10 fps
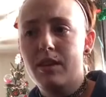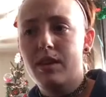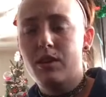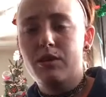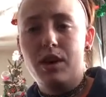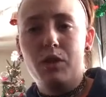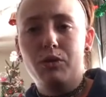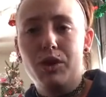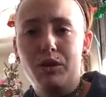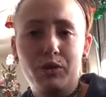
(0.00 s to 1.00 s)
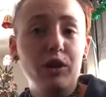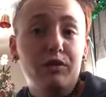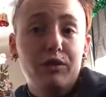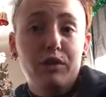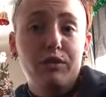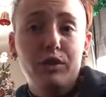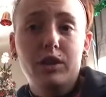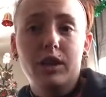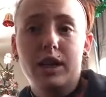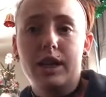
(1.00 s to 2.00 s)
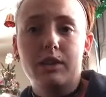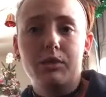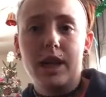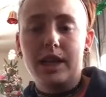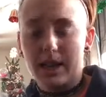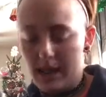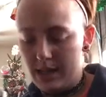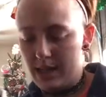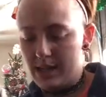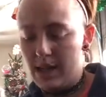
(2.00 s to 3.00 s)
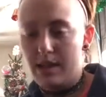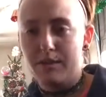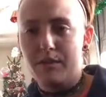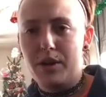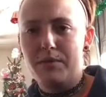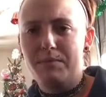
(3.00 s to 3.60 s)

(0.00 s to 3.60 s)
They look fearful, and I don't like that. It's kind of